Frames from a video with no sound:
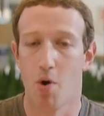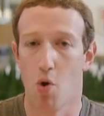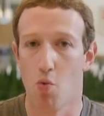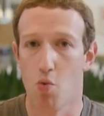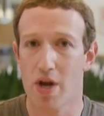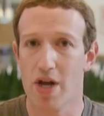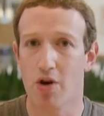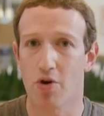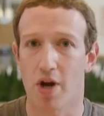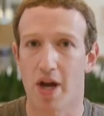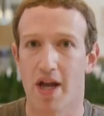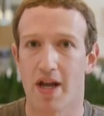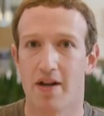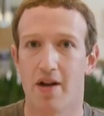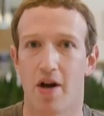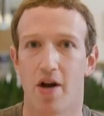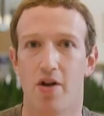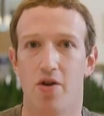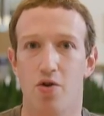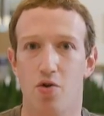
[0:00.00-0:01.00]
But we are
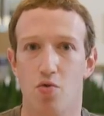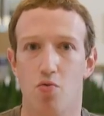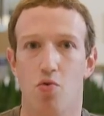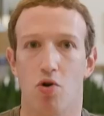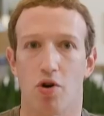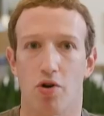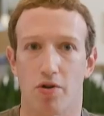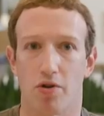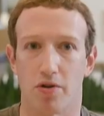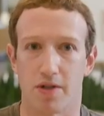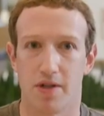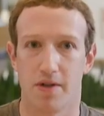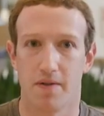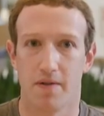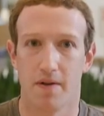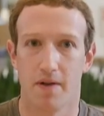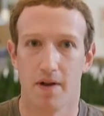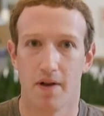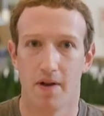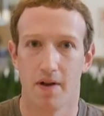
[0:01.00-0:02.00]
in a new world.
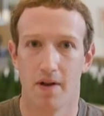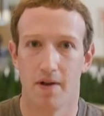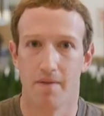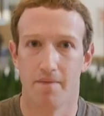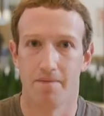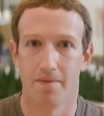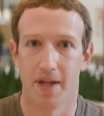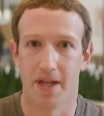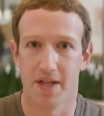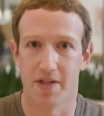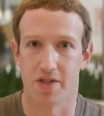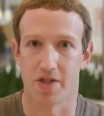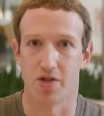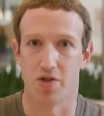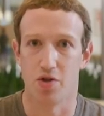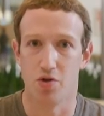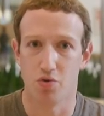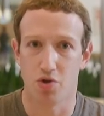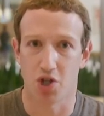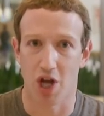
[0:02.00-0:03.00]
It is a
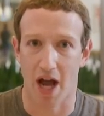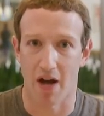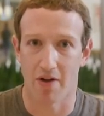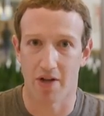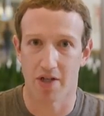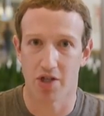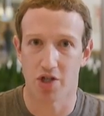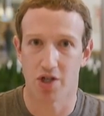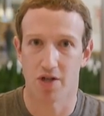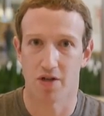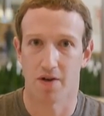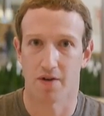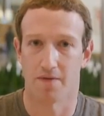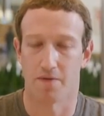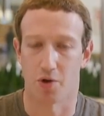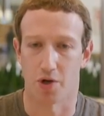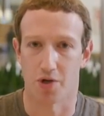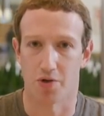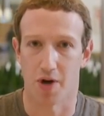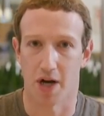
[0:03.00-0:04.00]
new challenge
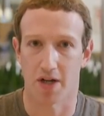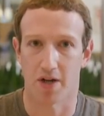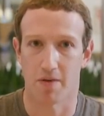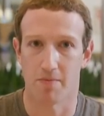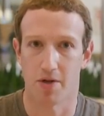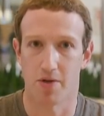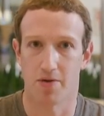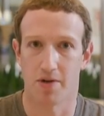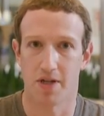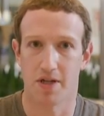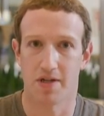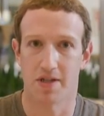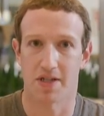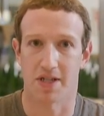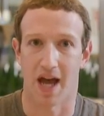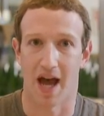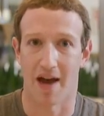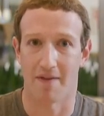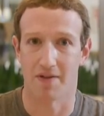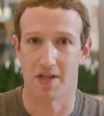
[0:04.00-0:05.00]
for internet communities
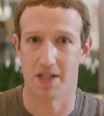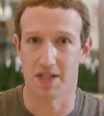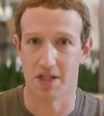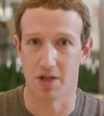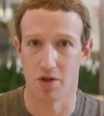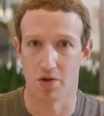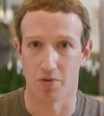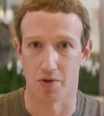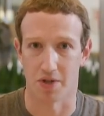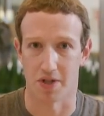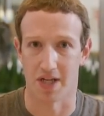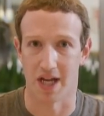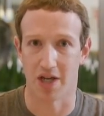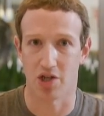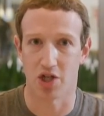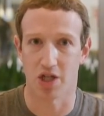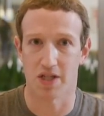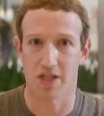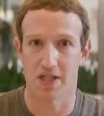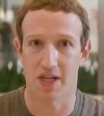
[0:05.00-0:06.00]
to have to deal with
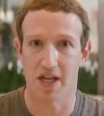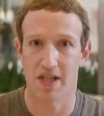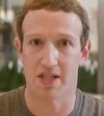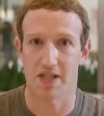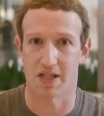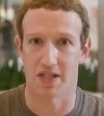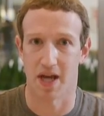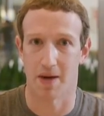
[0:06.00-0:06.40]
nation-states